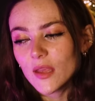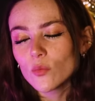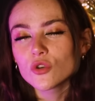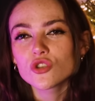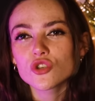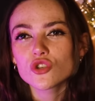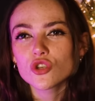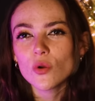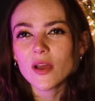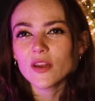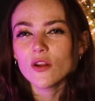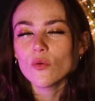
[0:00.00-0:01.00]
It was just too,
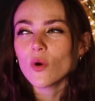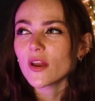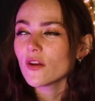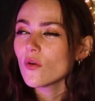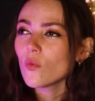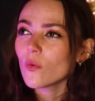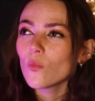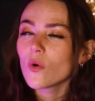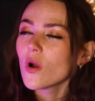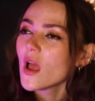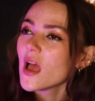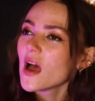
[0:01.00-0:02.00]
it was
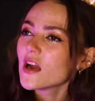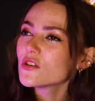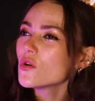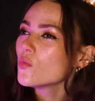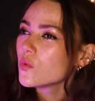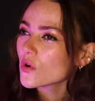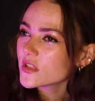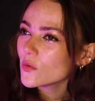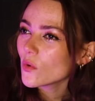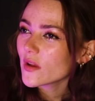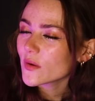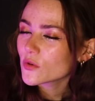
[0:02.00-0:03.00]

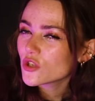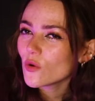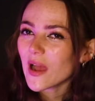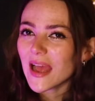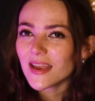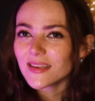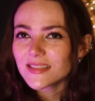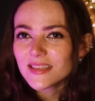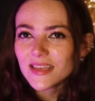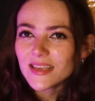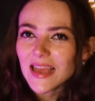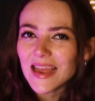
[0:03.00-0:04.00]
too
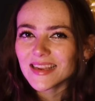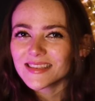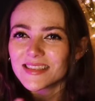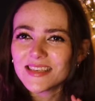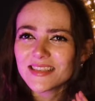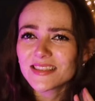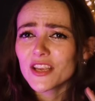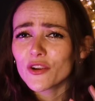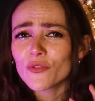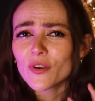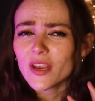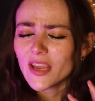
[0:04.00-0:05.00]
angsty,
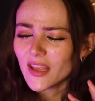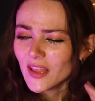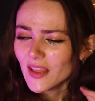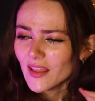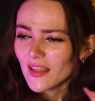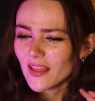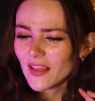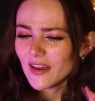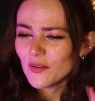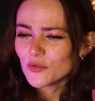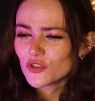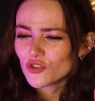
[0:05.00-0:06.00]
singery,
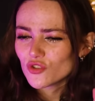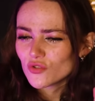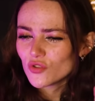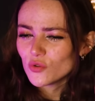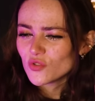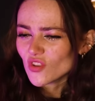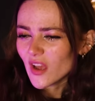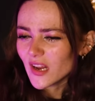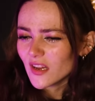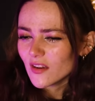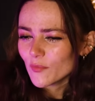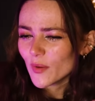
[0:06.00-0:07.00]
and it was just too
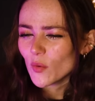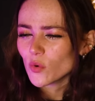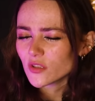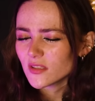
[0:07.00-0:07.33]
silent, but